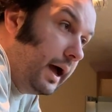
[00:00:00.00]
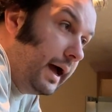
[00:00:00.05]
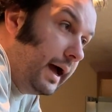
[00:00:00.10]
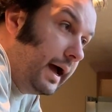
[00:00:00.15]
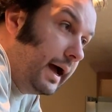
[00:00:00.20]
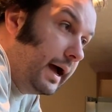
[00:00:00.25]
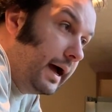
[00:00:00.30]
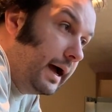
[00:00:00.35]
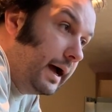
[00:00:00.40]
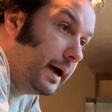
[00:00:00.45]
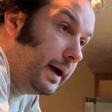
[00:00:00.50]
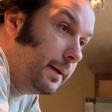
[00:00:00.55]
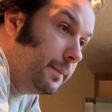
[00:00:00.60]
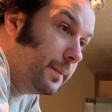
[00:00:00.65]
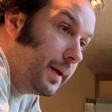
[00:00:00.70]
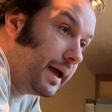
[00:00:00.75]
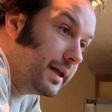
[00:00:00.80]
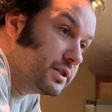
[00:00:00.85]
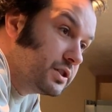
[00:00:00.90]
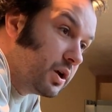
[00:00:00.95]

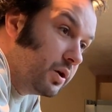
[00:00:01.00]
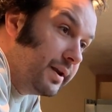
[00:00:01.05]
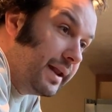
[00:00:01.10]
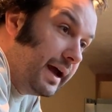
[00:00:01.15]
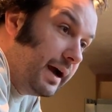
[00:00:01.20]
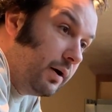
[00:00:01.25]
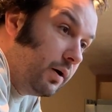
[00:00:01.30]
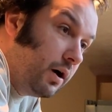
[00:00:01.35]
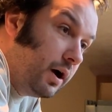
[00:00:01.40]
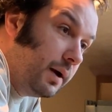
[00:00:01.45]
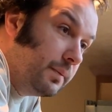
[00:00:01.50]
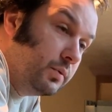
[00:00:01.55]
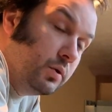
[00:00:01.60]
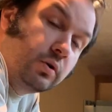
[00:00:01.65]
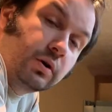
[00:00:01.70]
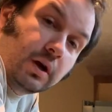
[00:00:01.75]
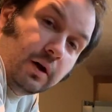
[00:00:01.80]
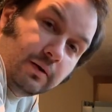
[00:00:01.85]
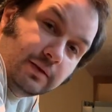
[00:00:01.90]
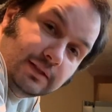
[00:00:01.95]
Um, and so now I'm
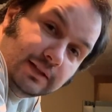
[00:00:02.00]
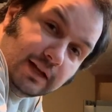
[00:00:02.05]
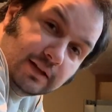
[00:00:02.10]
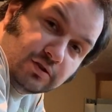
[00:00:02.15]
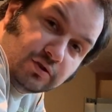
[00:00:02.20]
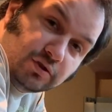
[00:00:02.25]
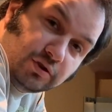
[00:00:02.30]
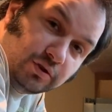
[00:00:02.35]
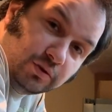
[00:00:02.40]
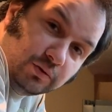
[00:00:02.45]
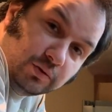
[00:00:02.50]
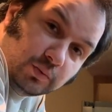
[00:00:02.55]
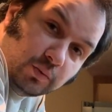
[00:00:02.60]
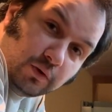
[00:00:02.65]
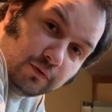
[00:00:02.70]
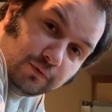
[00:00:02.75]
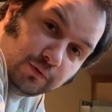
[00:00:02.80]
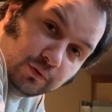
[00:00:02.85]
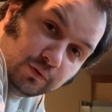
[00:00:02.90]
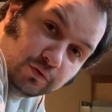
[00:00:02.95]
not going to get to choose
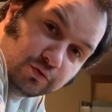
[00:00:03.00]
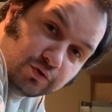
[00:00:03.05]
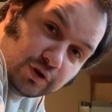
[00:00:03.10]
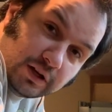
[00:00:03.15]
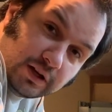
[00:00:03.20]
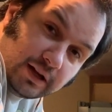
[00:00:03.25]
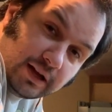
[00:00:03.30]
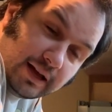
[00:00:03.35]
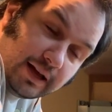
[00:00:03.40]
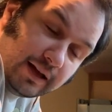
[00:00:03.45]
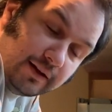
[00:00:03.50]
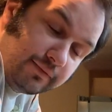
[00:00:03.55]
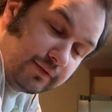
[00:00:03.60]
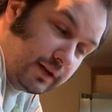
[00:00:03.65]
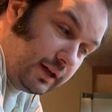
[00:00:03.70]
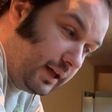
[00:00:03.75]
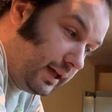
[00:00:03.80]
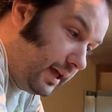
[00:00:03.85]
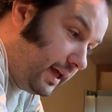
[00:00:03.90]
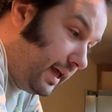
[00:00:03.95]
what food and drink I have.
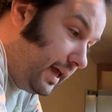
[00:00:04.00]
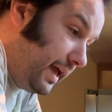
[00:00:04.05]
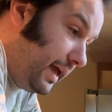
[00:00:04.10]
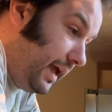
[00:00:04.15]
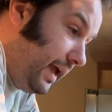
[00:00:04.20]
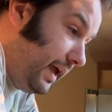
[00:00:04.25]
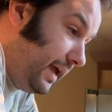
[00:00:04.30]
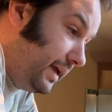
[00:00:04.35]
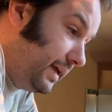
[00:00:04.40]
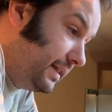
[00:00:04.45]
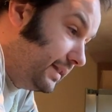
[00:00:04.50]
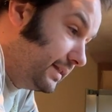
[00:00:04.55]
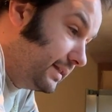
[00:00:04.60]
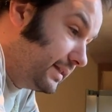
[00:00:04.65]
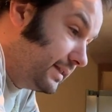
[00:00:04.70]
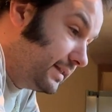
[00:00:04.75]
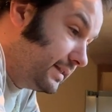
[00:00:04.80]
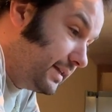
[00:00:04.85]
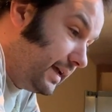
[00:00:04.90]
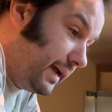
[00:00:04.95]

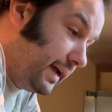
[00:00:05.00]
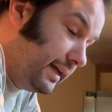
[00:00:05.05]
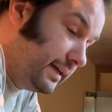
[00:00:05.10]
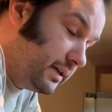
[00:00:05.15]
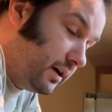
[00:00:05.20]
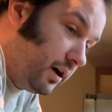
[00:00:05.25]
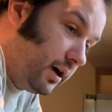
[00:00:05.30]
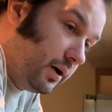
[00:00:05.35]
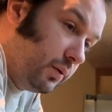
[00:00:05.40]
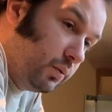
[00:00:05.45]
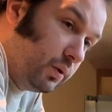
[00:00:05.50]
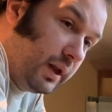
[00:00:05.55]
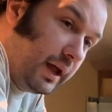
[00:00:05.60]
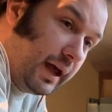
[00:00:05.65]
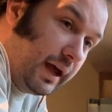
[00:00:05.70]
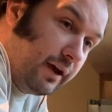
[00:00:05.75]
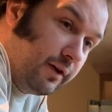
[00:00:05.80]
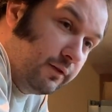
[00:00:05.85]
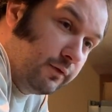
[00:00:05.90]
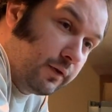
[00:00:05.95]
Instead, I will
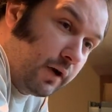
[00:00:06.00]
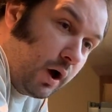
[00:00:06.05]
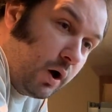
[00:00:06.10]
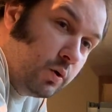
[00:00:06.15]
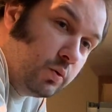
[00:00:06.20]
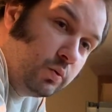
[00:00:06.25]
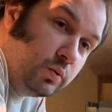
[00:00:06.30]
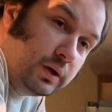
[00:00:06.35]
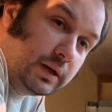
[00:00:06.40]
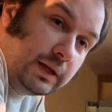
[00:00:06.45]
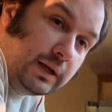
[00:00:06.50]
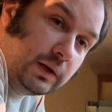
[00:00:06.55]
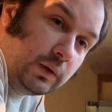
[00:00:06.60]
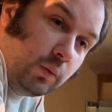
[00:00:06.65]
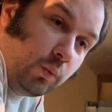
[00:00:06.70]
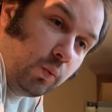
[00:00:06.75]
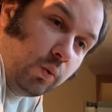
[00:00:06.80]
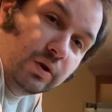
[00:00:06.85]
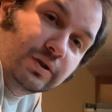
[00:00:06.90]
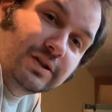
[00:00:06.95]
have only
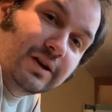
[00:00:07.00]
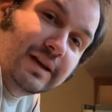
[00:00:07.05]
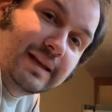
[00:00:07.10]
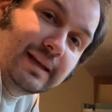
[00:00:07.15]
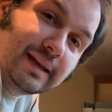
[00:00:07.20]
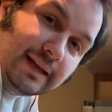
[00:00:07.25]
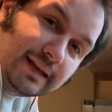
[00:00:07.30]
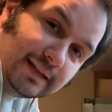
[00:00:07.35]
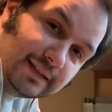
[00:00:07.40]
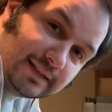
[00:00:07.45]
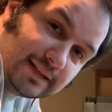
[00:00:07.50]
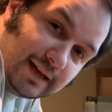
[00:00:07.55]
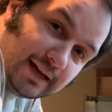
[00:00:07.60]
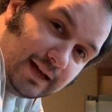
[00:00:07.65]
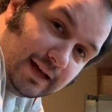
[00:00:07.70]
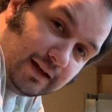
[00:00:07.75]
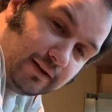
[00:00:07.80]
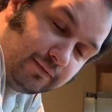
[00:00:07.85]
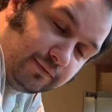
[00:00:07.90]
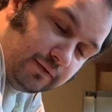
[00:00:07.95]
what I need to
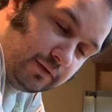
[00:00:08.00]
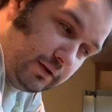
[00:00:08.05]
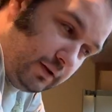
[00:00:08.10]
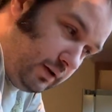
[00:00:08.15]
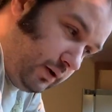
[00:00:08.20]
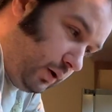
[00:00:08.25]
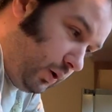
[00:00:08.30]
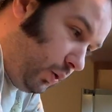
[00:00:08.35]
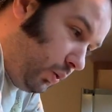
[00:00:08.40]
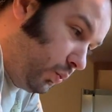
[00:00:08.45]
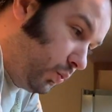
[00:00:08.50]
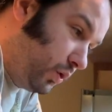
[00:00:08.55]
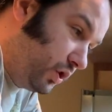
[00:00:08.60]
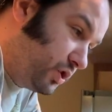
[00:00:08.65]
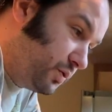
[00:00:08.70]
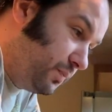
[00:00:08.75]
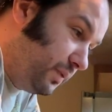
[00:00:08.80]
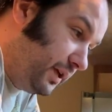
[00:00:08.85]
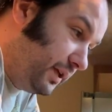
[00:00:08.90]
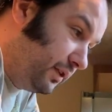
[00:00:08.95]
have,
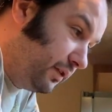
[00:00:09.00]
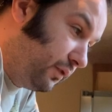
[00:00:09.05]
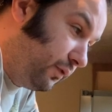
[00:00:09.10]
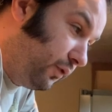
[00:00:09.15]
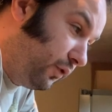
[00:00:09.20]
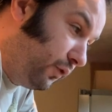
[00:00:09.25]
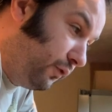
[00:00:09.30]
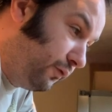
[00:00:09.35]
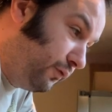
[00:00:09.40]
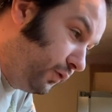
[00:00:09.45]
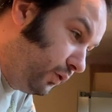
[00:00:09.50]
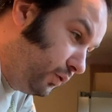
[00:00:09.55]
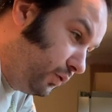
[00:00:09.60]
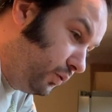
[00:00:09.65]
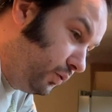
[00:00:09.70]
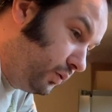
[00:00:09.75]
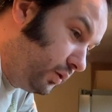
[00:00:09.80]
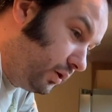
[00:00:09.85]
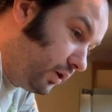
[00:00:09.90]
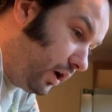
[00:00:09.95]
which means for
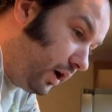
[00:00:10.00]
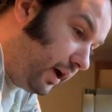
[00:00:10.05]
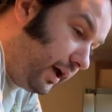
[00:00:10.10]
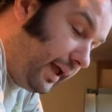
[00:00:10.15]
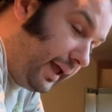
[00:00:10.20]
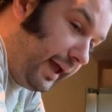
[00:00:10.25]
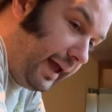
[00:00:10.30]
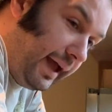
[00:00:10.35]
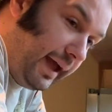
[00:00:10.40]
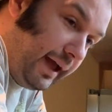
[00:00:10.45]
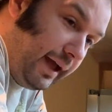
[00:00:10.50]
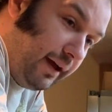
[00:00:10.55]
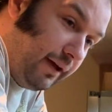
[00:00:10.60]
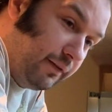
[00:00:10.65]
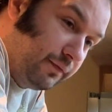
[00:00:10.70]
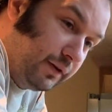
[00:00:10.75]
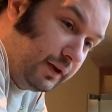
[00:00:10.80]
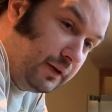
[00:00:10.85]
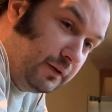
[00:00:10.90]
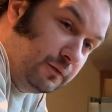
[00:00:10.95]
food, I
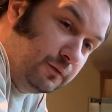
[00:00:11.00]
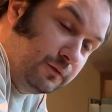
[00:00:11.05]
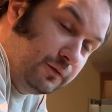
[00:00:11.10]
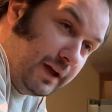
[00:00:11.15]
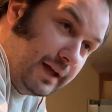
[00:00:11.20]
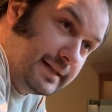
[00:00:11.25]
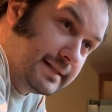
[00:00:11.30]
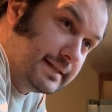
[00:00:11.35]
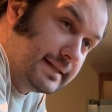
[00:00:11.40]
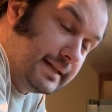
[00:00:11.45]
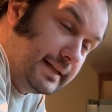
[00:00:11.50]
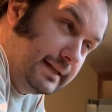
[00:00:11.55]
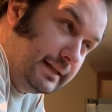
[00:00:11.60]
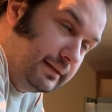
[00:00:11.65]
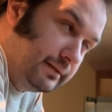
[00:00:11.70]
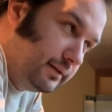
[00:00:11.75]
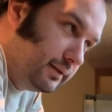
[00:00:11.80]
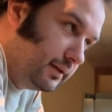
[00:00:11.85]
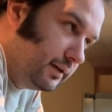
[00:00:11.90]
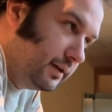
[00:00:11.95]
have
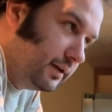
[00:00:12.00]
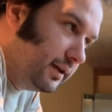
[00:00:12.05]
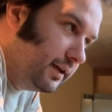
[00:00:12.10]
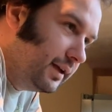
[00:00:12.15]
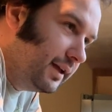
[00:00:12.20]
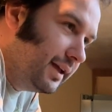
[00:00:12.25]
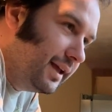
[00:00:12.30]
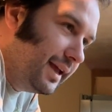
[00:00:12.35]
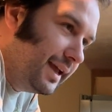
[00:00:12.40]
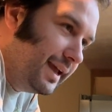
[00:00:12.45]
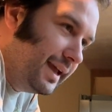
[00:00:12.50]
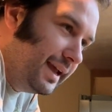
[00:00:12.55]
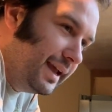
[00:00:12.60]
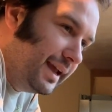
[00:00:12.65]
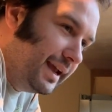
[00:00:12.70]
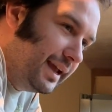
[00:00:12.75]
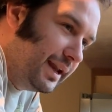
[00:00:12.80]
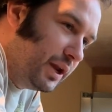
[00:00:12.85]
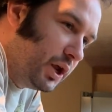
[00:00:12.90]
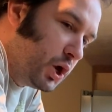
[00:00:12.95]
invested
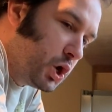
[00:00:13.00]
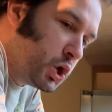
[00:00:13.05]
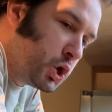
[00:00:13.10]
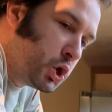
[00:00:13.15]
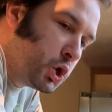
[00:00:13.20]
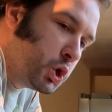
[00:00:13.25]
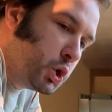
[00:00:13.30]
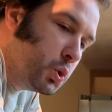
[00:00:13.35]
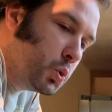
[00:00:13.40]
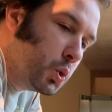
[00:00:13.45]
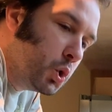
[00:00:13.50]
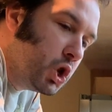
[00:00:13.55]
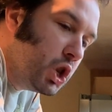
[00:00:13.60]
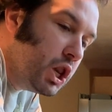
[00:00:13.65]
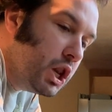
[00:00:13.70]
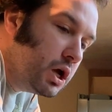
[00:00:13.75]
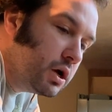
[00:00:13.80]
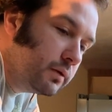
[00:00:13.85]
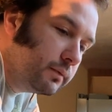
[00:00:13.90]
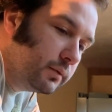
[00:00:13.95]
in
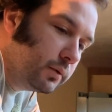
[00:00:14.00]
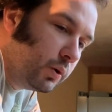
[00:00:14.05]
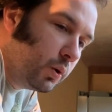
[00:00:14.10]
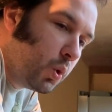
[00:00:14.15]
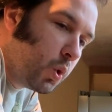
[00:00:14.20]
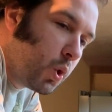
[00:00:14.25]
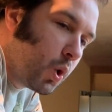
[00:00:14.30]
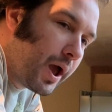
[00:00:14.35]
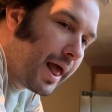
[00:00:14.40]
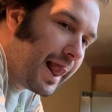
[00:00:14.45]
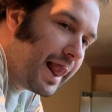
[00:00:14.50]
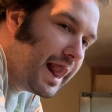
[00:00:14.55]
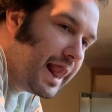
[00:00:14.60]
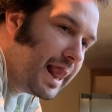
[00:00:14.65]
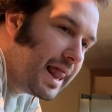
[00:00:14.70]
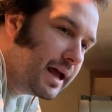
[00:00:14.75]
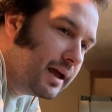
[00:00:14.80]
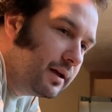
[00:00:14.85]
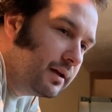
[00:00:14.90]
Huel, well,